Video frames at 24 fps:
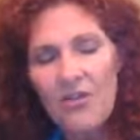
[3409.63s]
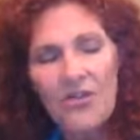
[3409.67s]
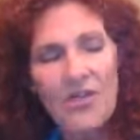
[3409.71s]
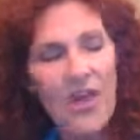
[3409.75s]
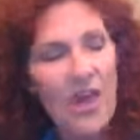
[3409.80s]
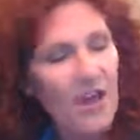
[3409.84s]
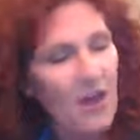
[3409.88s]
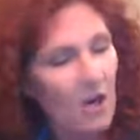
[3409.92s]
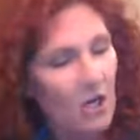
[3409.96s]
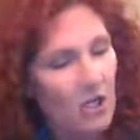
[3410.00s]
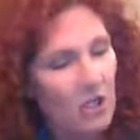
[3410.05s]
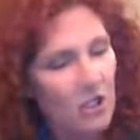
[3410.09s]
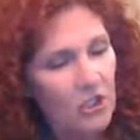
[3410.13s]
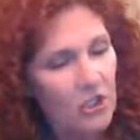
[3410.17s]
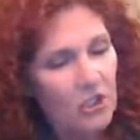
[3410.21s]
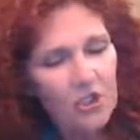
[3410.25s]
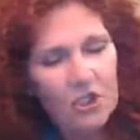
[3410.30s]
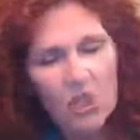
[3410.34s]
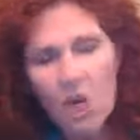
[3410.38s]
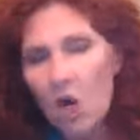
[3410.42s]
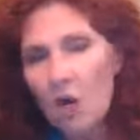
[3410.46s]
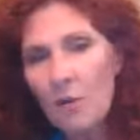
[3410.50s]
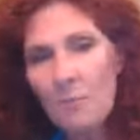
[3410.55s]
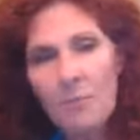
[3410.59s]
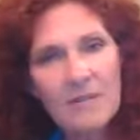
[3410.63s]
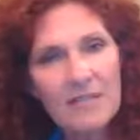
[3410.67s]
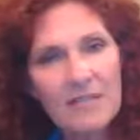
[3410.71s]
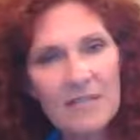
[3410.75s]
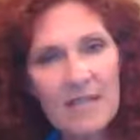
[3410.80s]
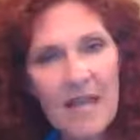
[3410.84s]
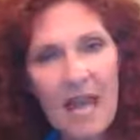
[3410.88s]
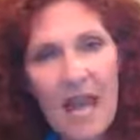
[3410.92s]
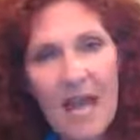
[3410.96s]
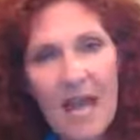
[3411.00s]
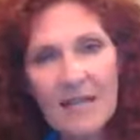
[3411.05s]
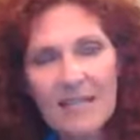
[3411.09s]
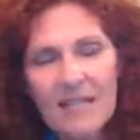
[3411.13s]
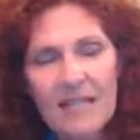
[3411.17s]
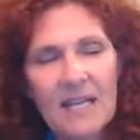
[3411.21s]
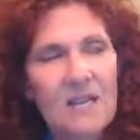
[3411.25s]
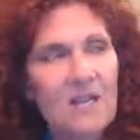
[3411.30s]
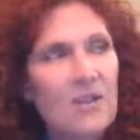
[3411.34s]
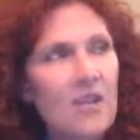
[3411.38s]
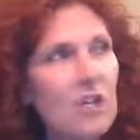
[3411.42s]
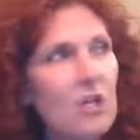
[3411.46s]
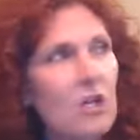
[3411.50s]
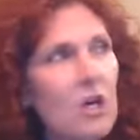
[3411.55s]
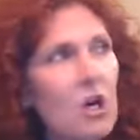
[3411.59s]
They are sharp as tacks
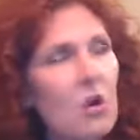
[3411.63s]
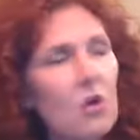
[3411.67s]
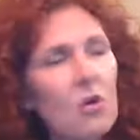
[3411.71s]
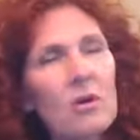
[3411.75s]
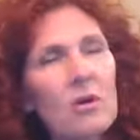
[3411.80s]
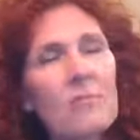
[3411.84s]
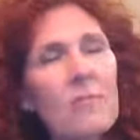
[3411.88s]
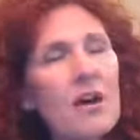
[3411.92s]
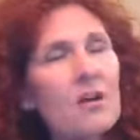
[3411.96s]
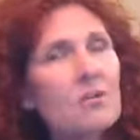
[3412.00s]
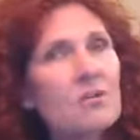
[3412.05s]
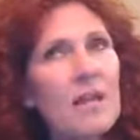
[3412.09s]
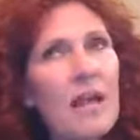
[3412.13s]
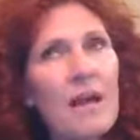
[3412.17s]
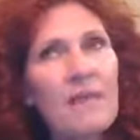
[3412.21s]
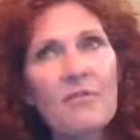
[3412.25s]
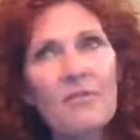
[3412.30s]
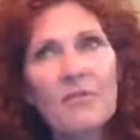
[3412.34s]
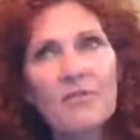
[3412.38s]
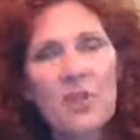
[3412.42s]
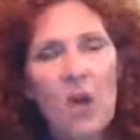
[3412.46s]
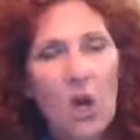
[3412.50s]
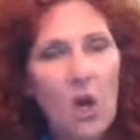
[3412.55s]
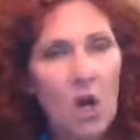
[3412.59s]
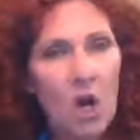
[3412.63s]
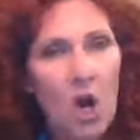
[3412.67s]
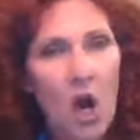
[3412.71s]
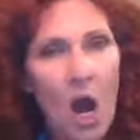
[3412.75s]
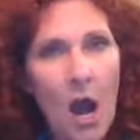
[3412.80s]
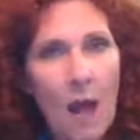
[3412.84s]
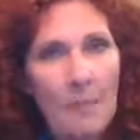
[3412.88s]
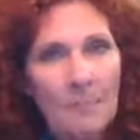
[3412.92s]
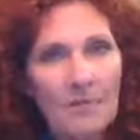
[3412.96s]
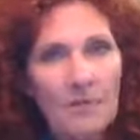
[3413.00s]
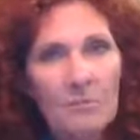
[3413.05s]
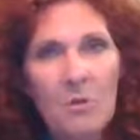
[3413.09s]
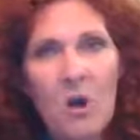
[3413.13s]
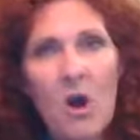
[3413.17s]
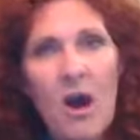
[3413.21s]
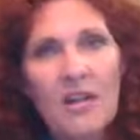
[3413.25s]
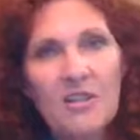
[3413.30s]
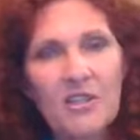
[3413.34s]
and their hormone levels are optimal.